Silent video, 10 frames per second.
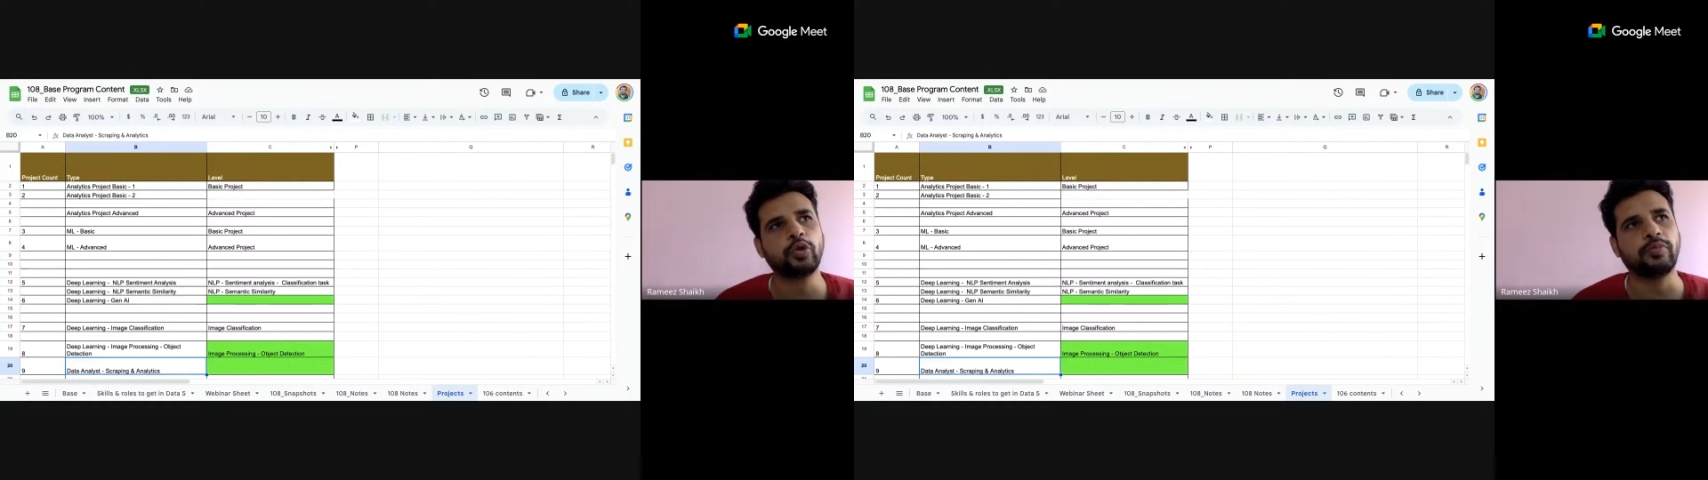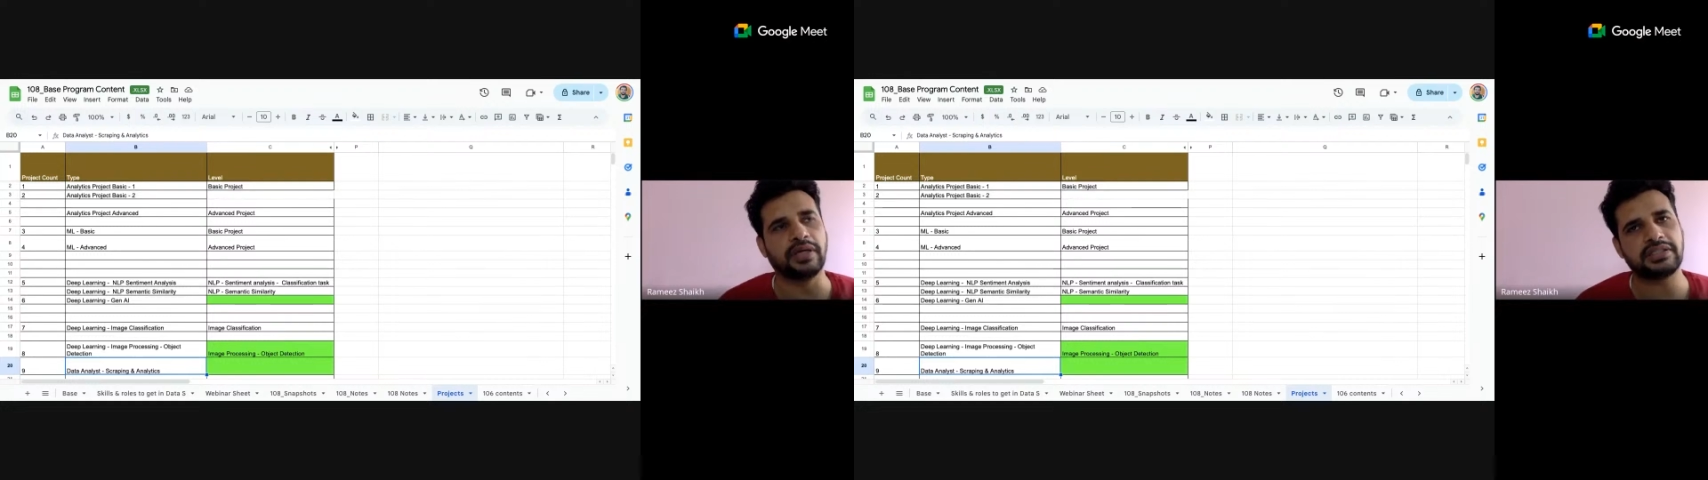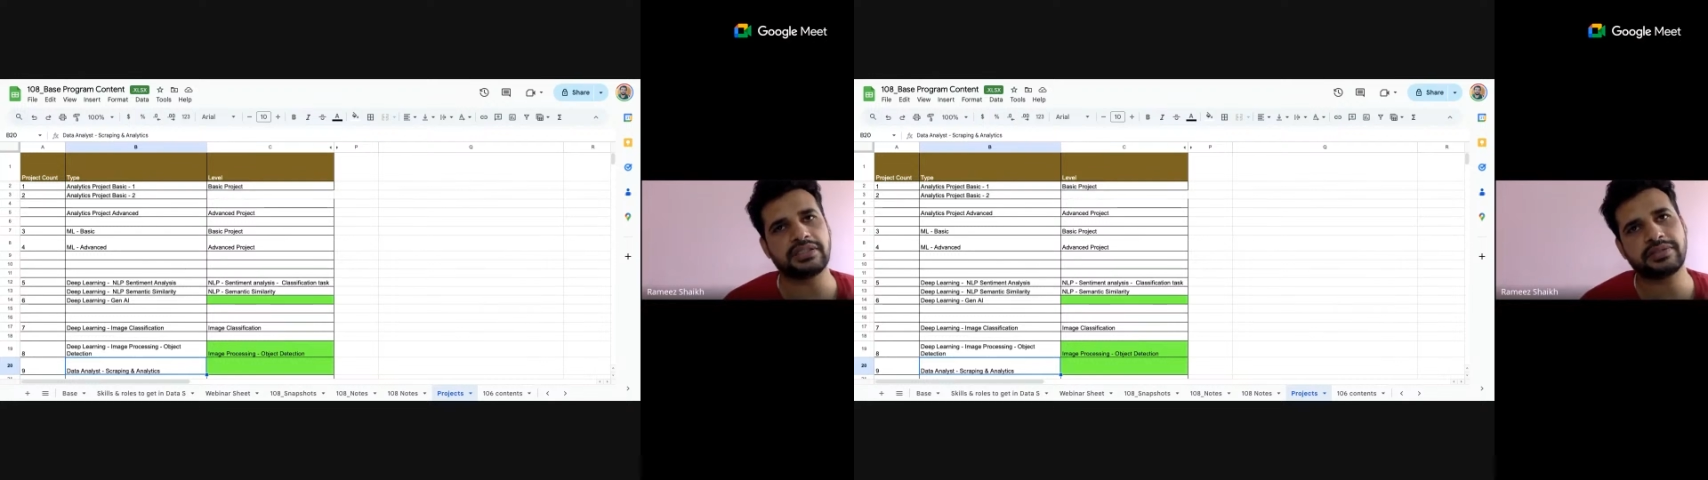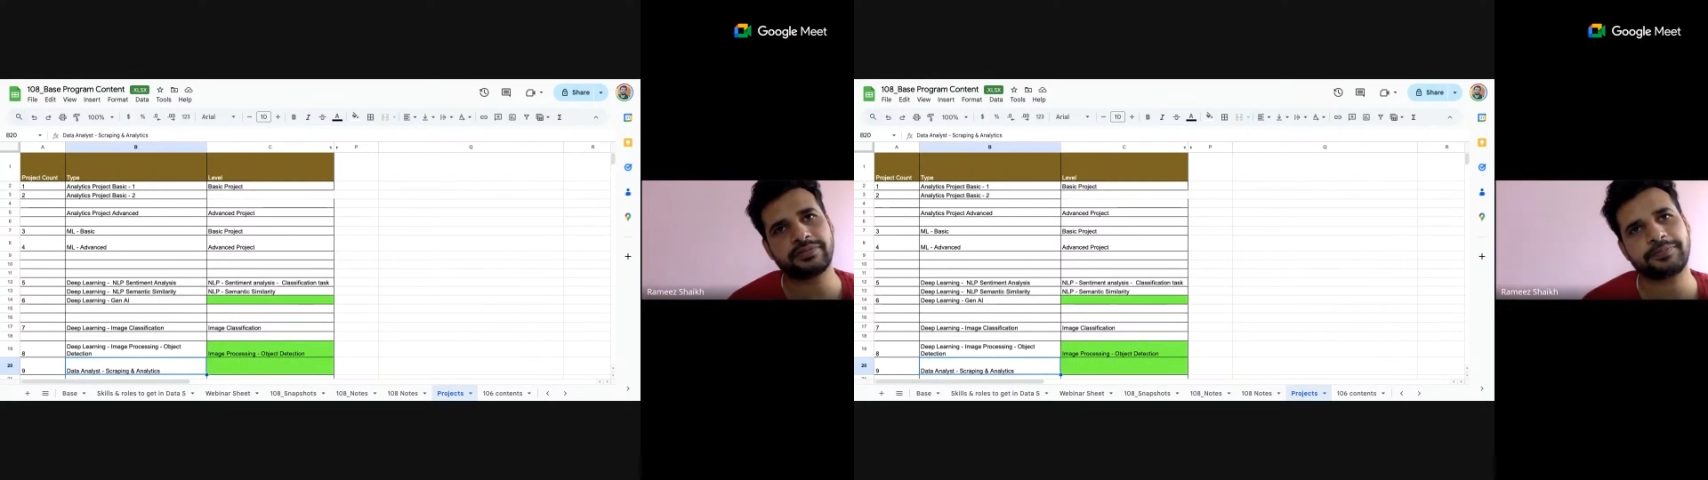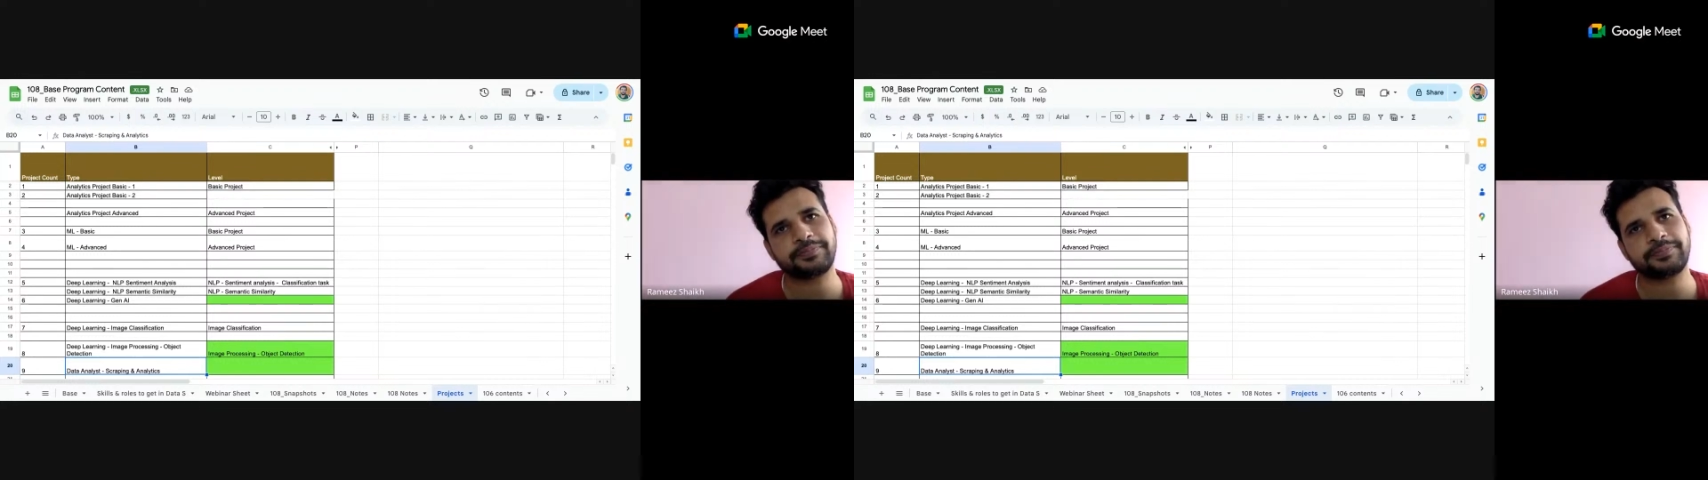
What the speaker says: 2 months.